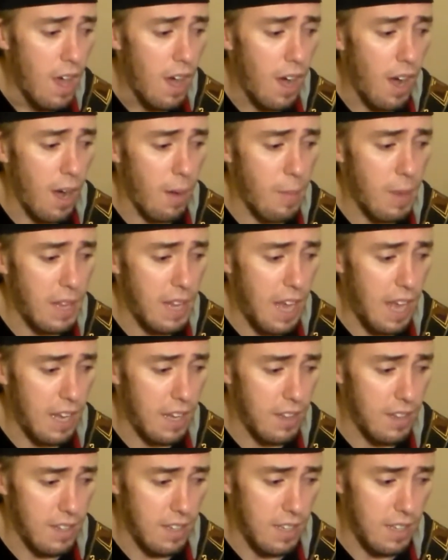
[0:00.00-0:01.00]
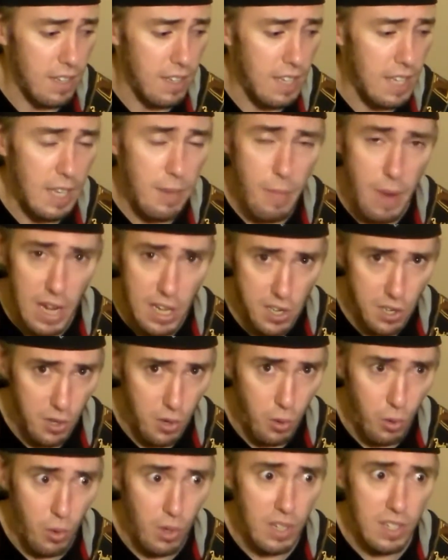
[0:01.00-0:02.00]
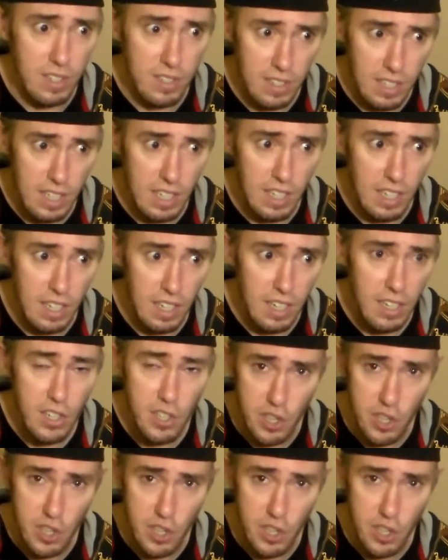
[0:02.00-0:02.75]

And then the E major chord is E,